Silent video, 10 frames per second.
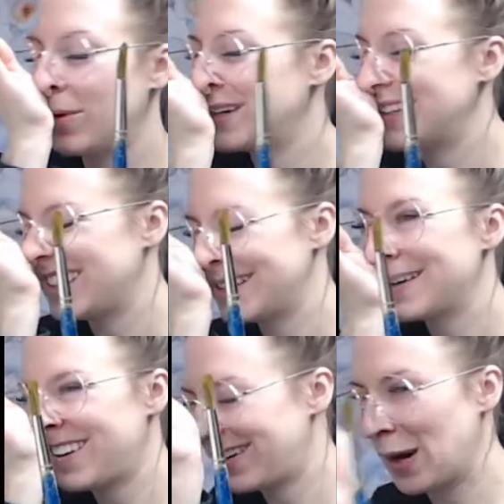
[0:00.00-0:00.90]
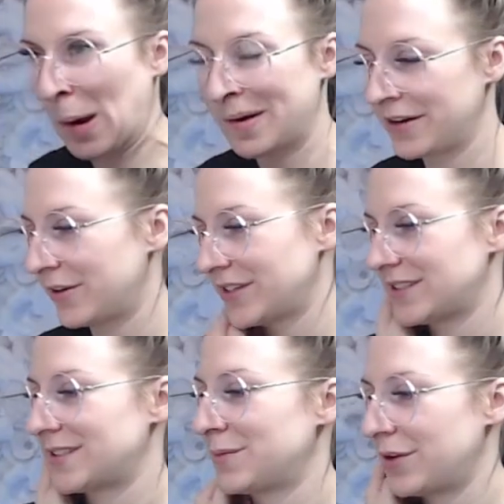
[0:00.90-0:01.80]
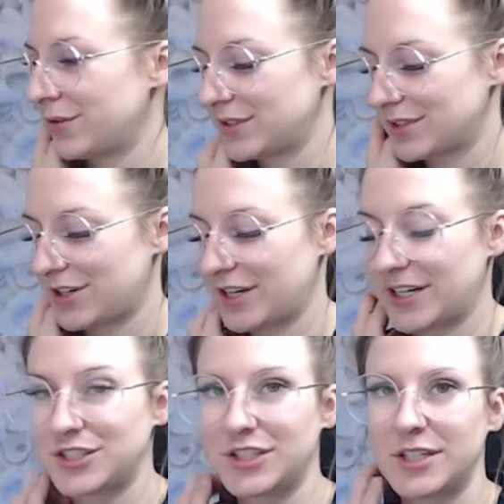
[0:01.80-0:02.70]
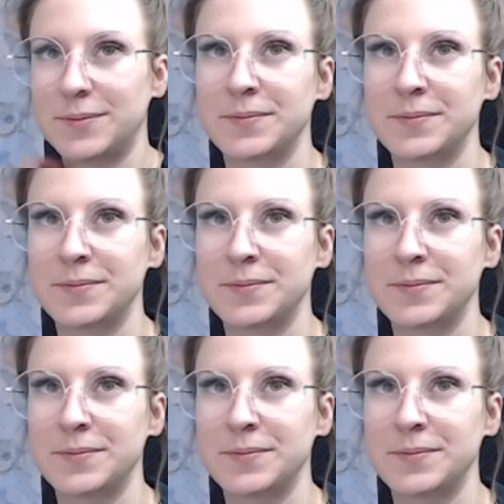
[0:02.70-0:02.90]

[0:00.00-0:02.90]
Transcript: pointed. Oh, my nose, nose is already itchy.